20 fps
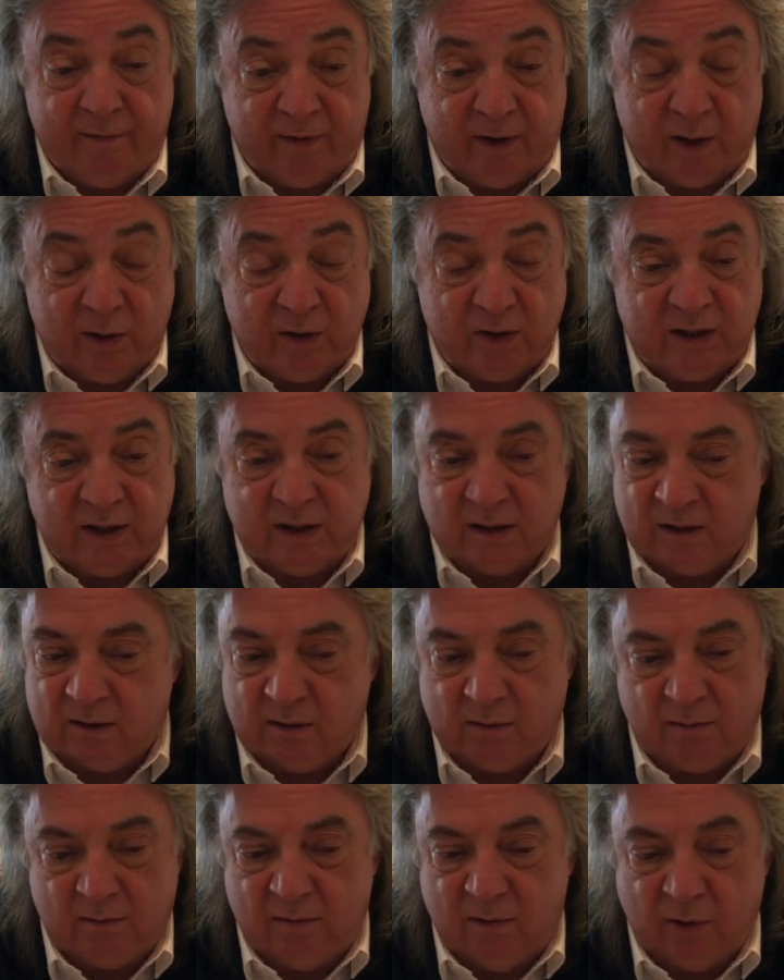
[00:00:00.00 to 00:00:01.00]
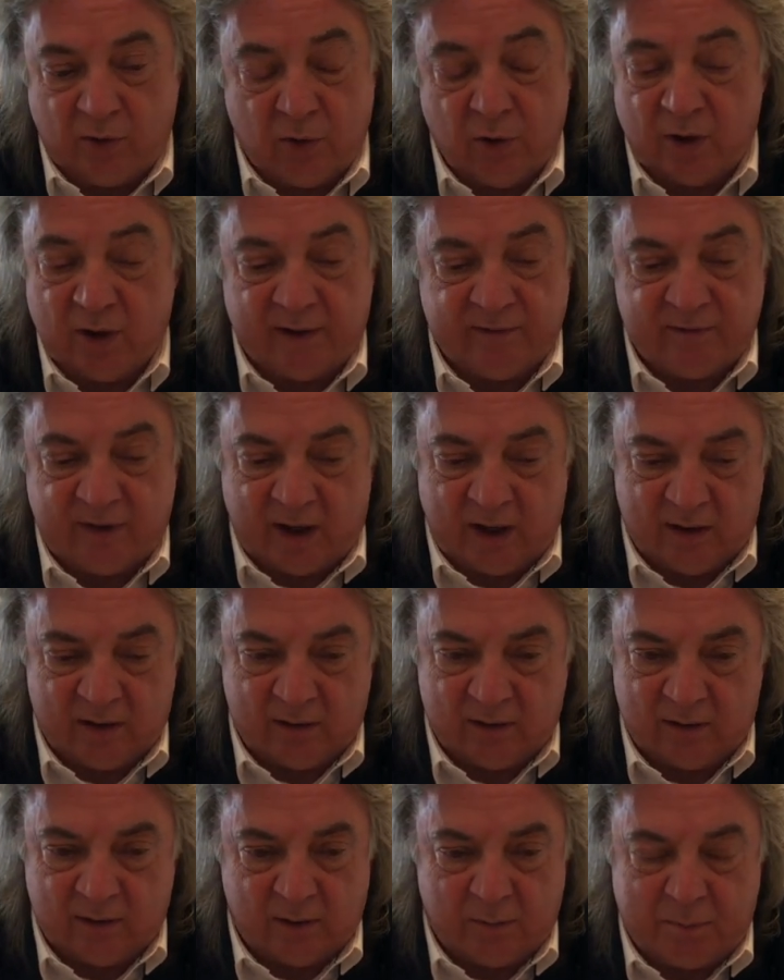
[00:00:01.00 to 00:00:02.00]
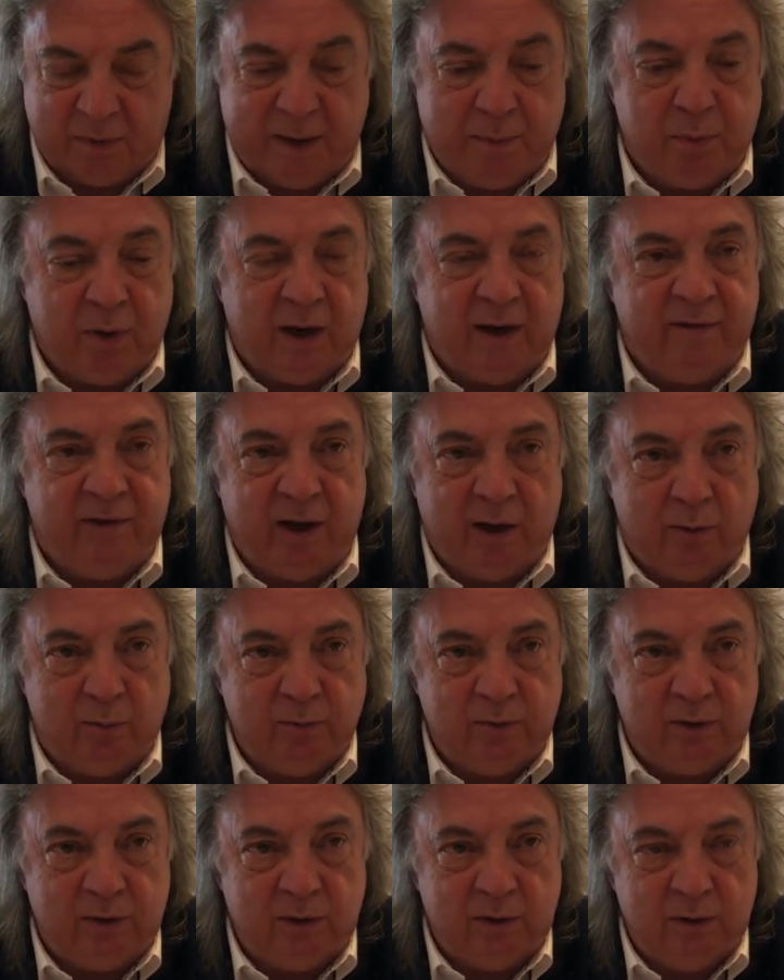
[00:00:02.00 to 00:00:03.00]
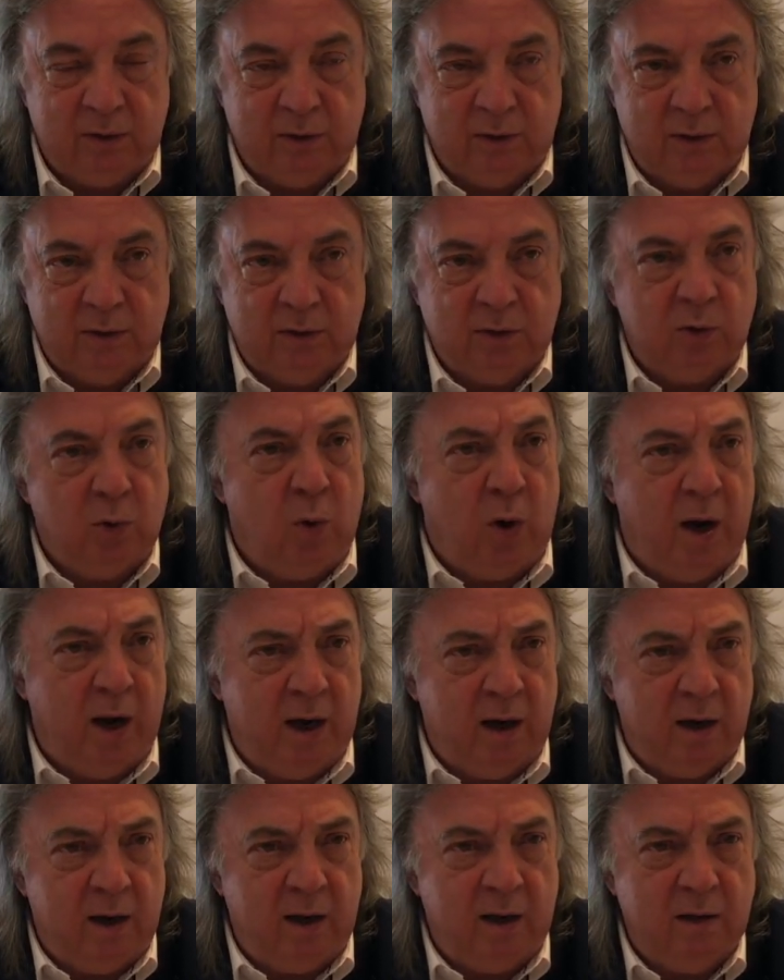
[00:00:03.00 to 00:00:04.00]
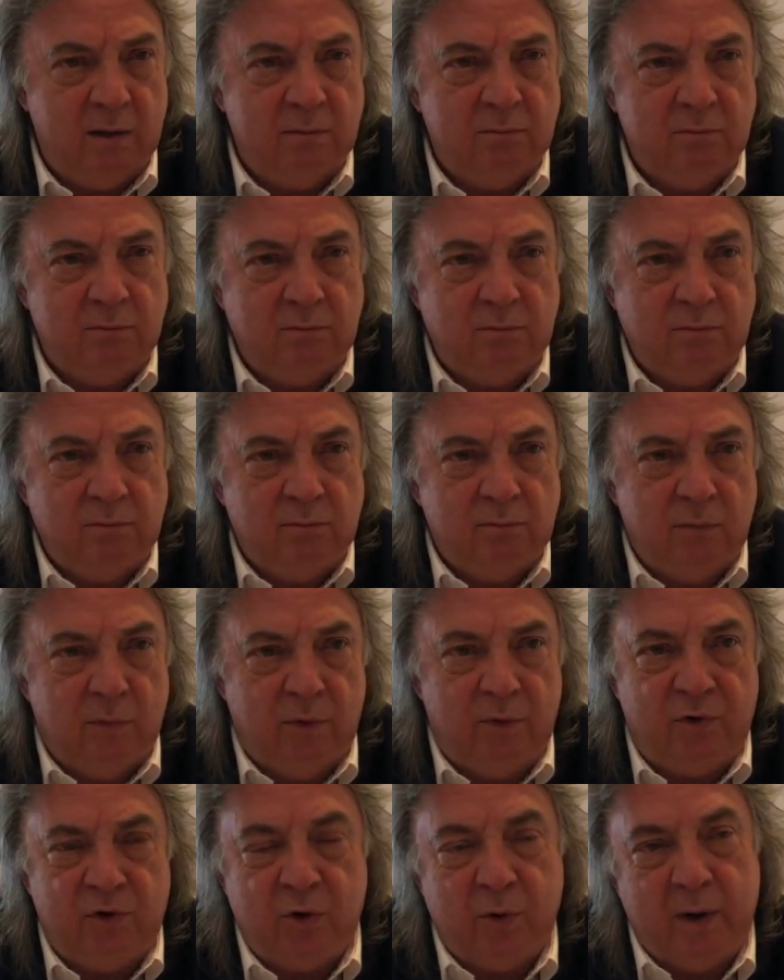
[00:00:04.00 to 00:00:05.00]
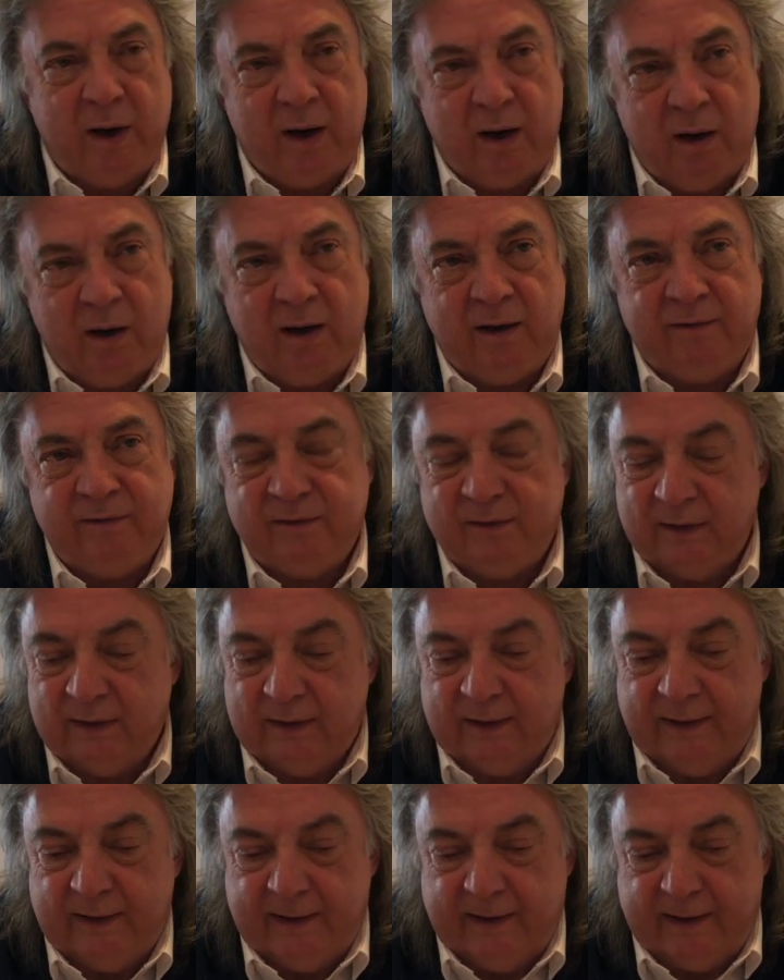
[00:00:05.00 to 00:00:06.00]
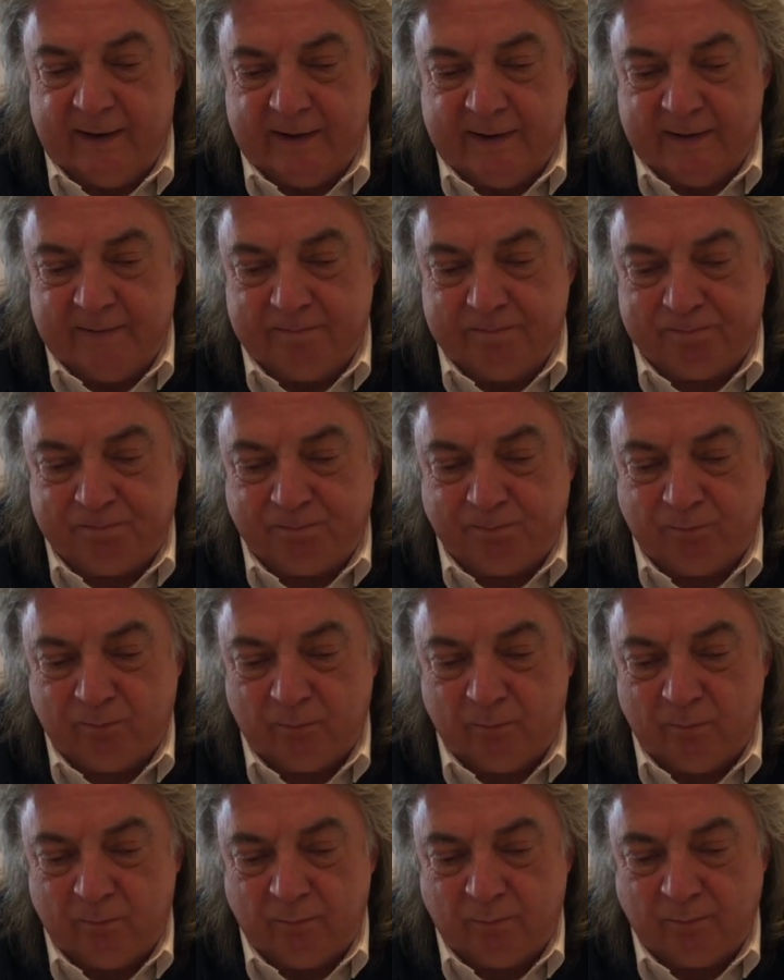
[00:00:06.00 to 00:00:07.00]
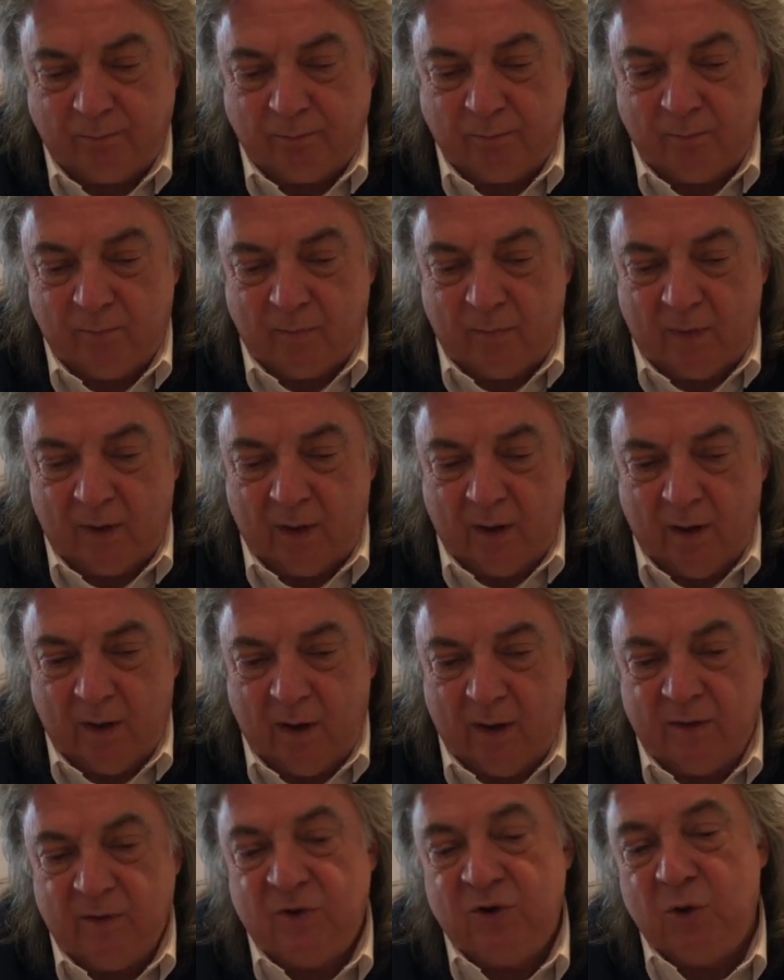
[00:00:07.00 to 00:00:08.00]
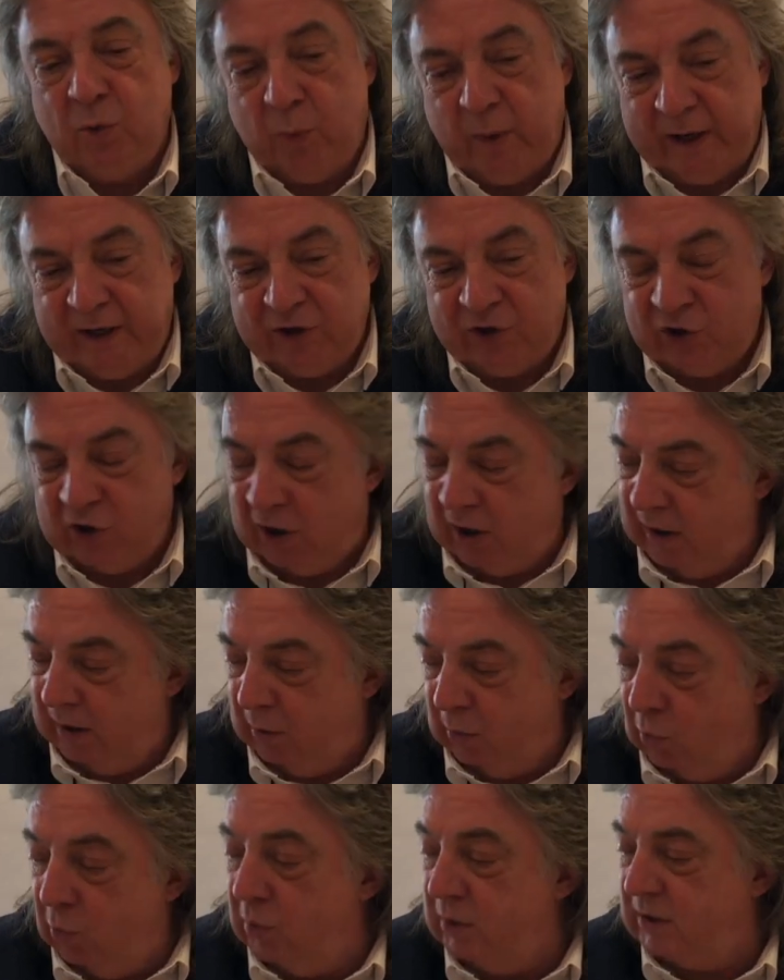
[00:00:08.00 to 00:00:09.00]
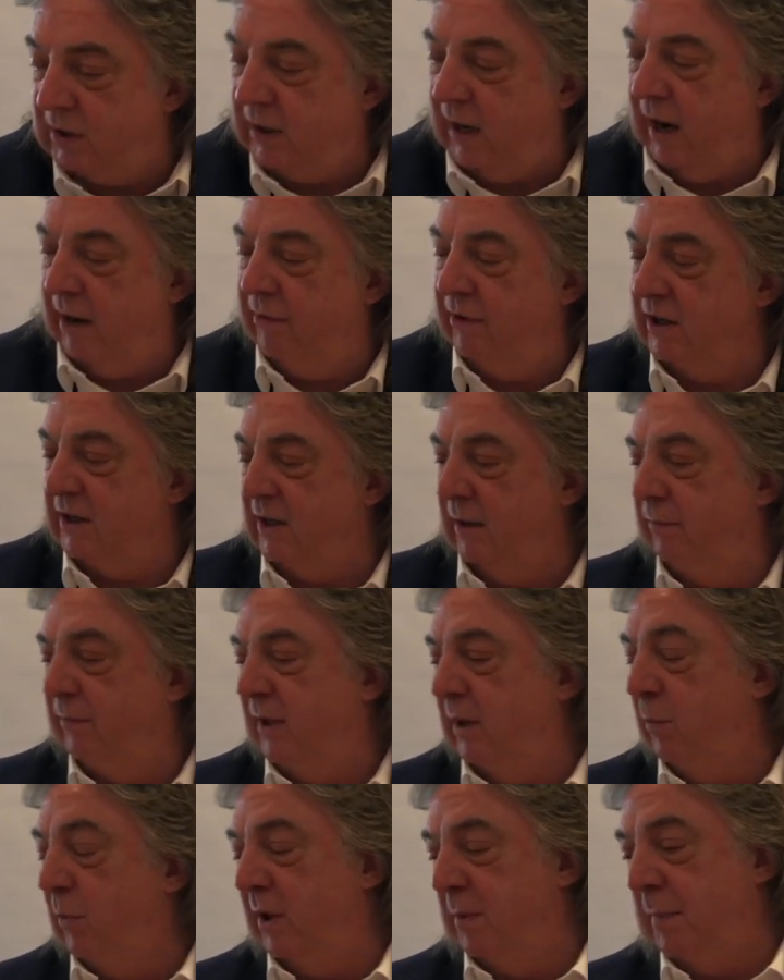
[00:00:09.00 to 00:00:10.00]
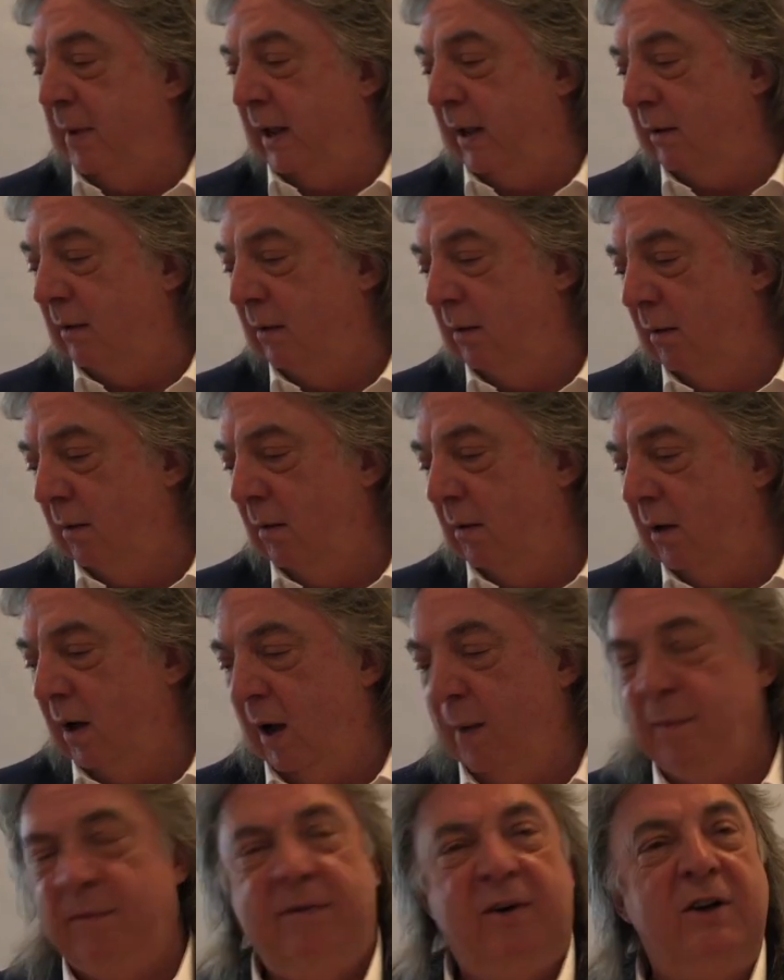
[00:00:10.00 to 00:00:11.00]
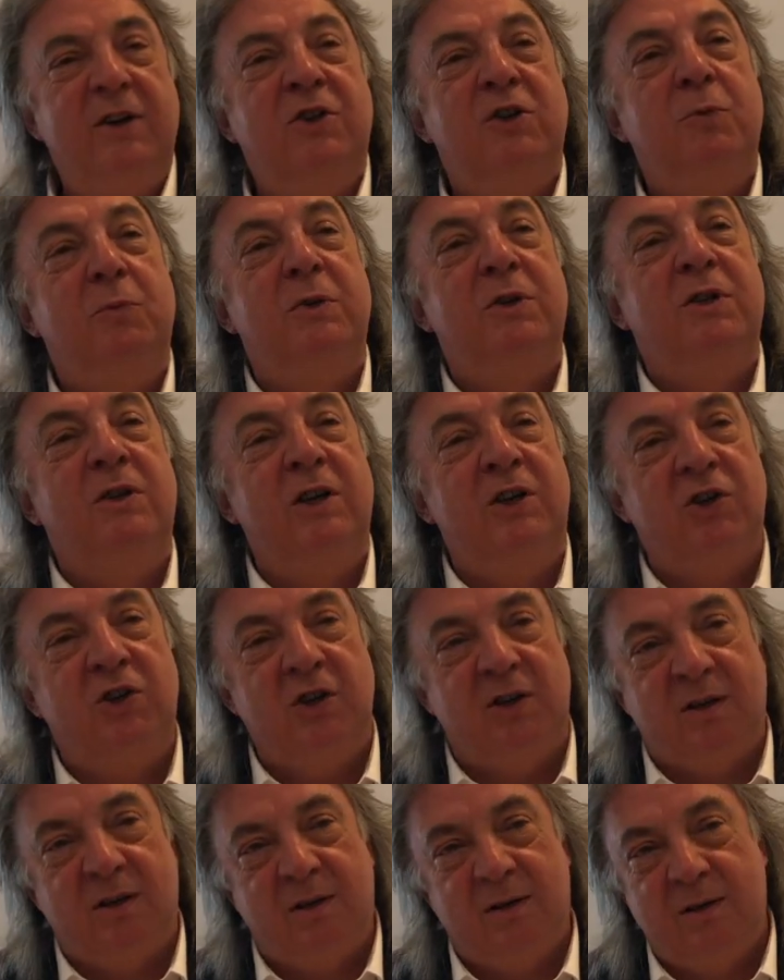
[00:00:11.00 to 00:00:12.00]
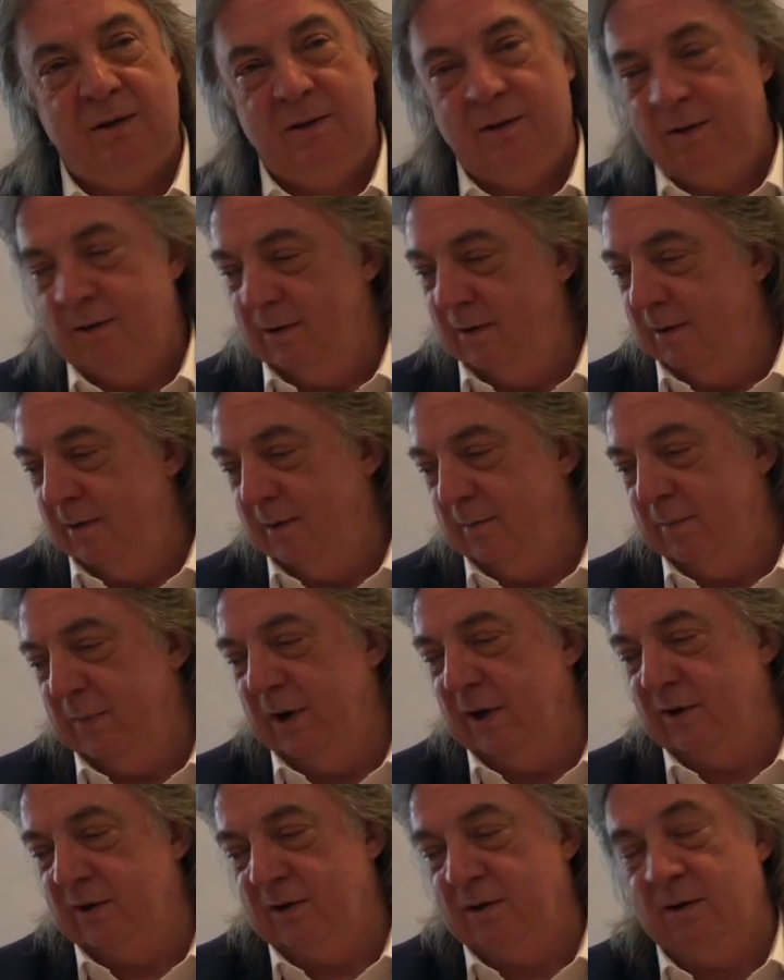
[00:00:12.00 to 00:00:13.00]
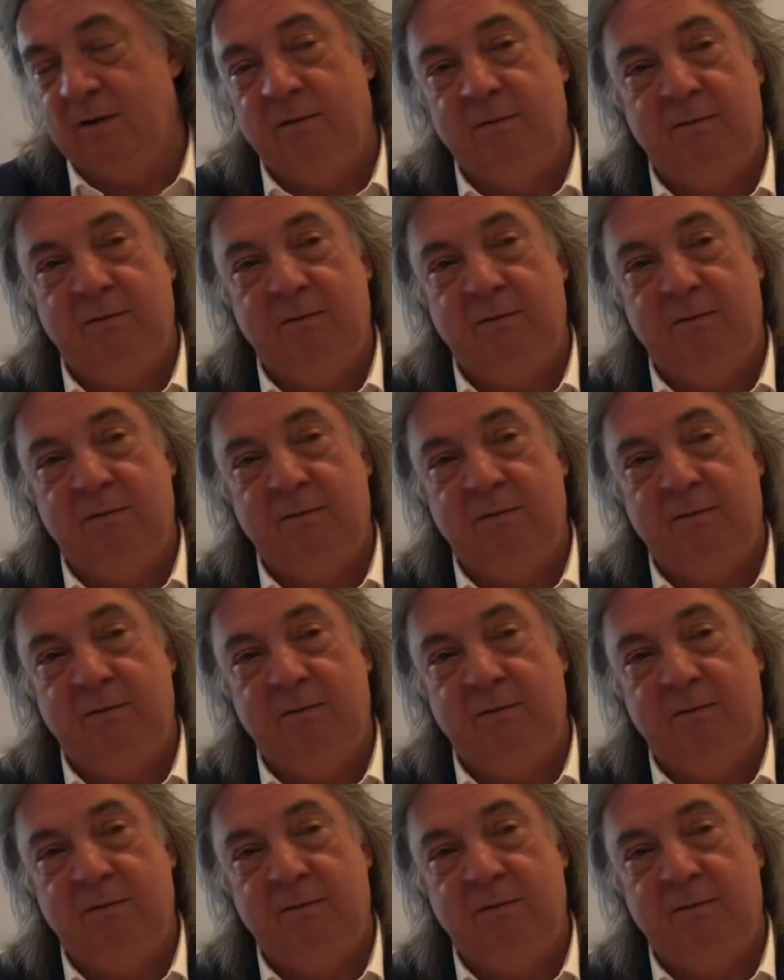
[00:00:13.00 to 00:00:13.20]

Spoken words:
those is the good I've done and the people I've helped quietly and throughout life. And to which I always carry something with me. I'm a very superstitious person.